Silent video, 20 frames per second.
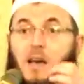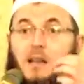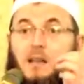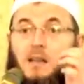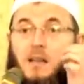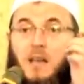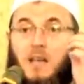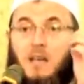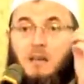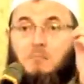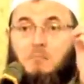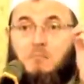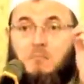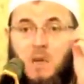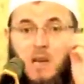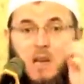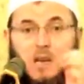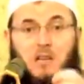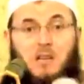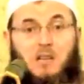that the
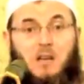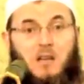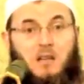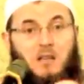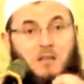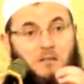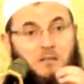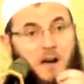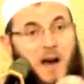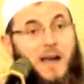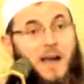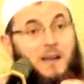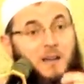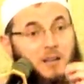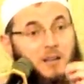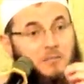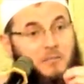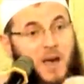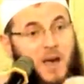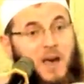immediate
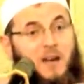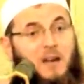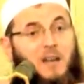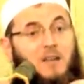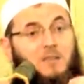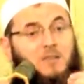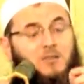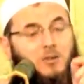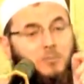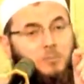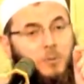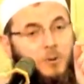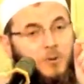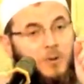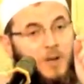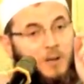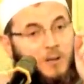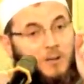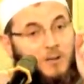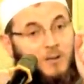divine command is to
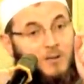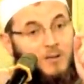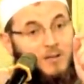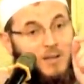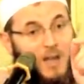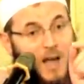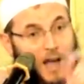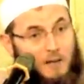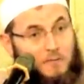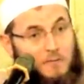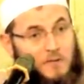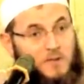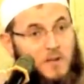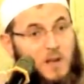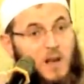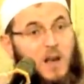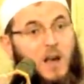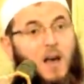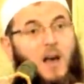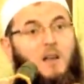protect yourselves
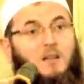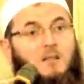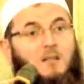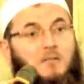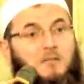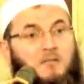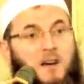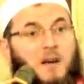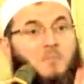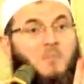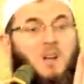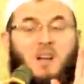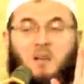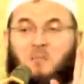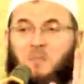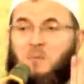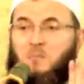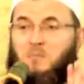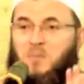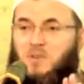and your family
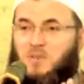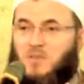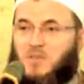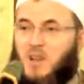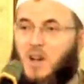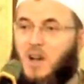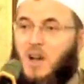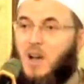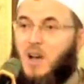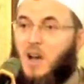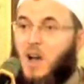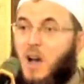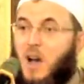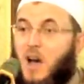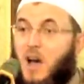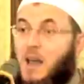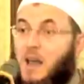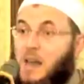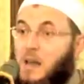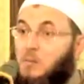members.
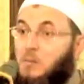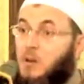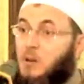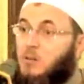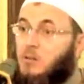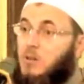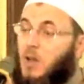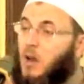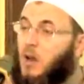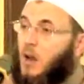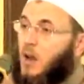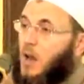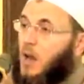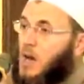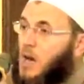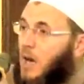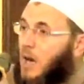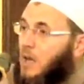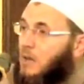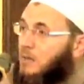And Nabi
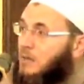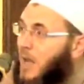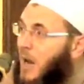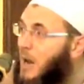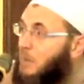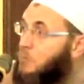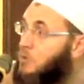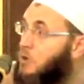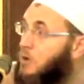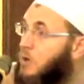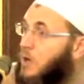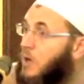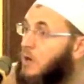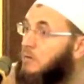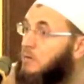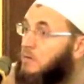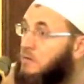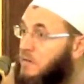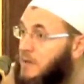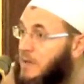sallallahu alayhi wasallam took
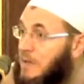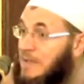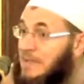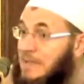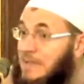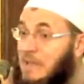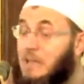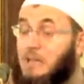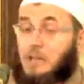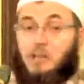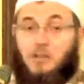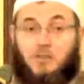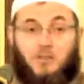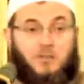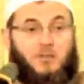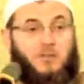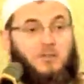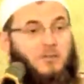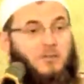it very serious.